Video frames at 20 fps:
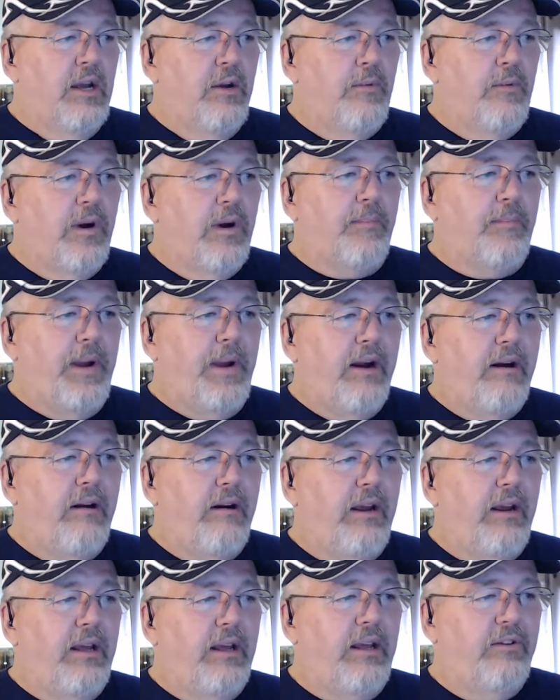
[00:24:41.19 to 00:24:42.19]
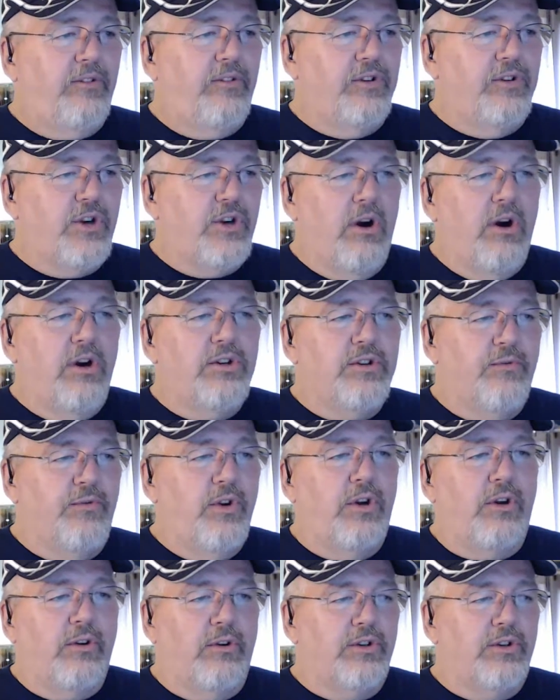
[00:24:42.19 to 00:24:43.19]
Rick Perry is in charge of
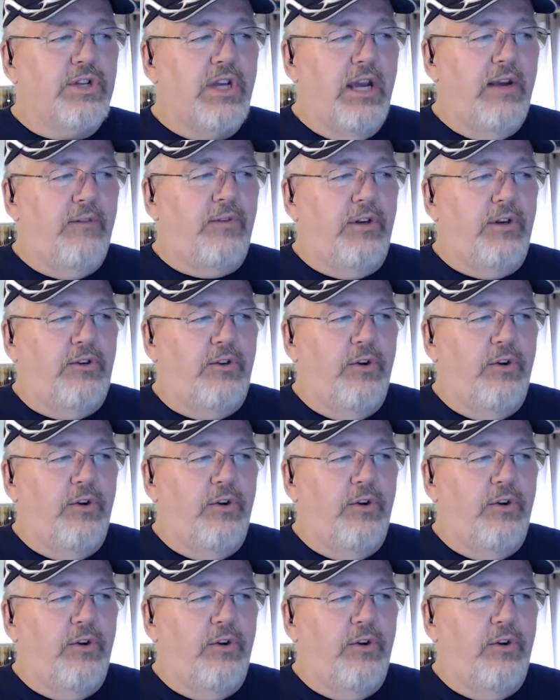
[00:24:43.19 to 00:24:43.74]
nuclear safety.